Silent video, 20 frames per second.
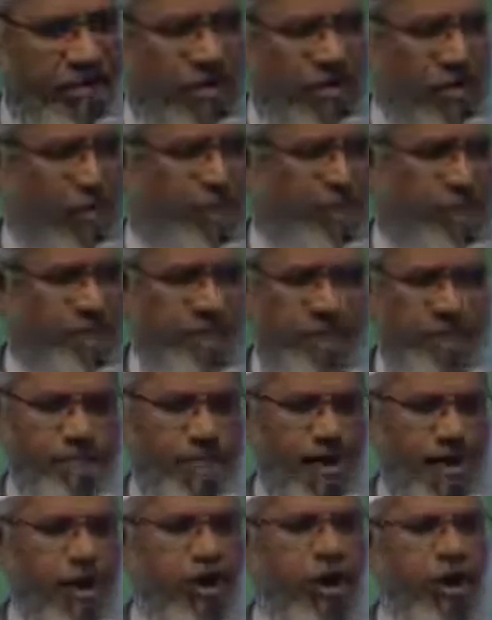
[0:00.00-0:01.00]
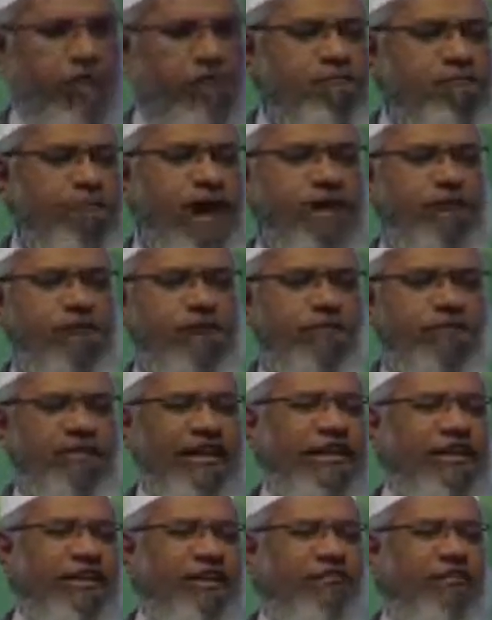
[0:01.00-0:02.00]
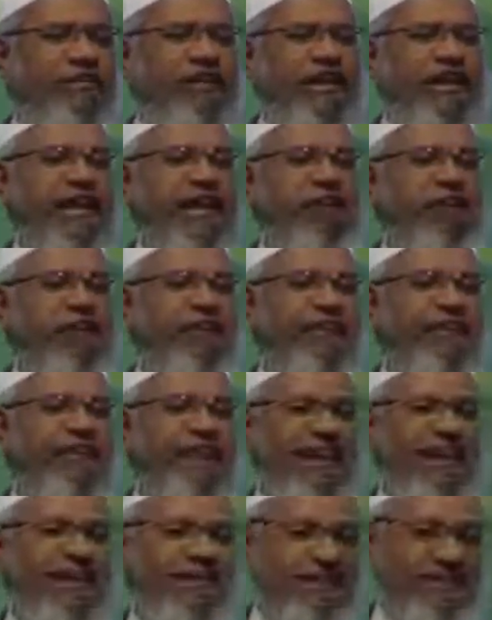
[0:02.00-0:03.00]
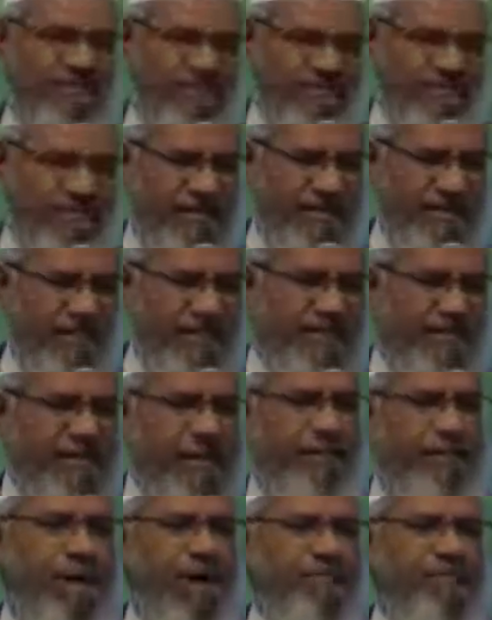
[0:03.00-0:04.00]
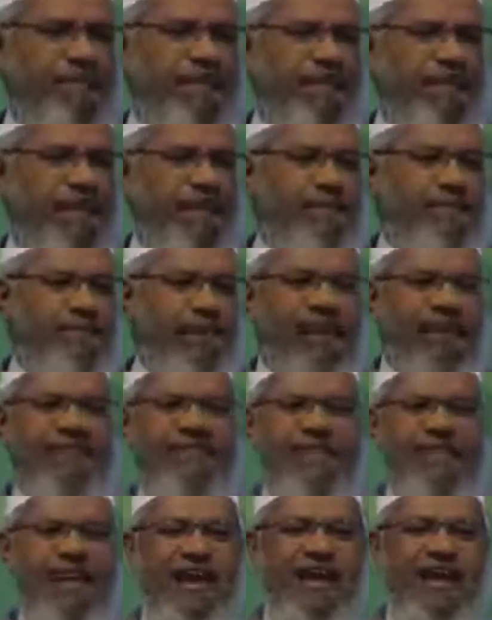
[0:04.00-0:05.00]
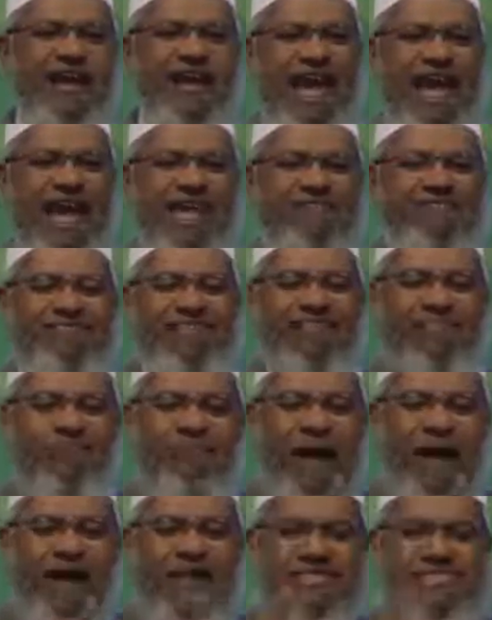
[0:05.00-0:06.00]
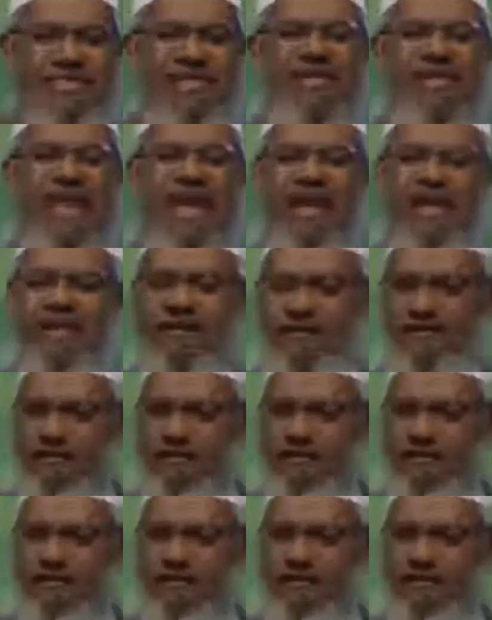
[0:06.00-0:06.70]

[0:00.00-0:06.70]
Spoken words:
a lot of part of Turkey was taken over by the countries. Some part was taken by Russia, and this part, Xinjiang,